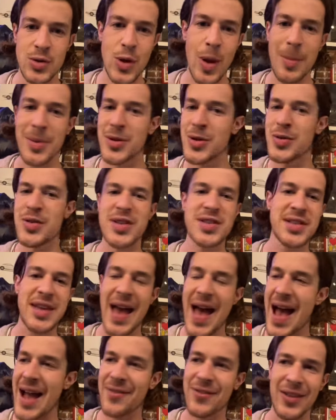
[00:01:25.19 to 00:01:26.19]
So I've been doing this
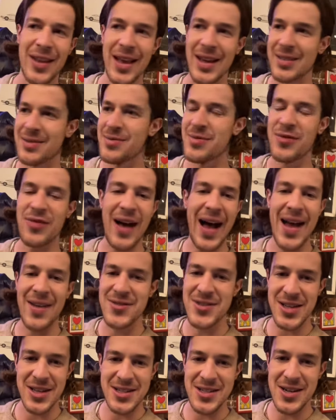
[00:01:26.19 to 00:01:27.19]
gag for like five, six